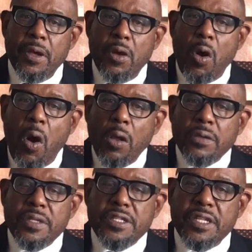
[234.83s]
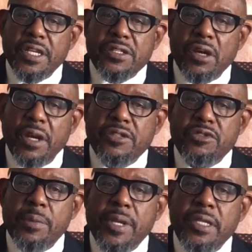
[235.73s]
All of these things are
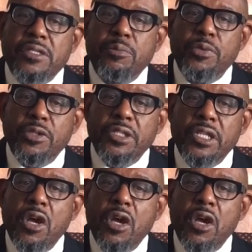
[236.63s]
contributing to building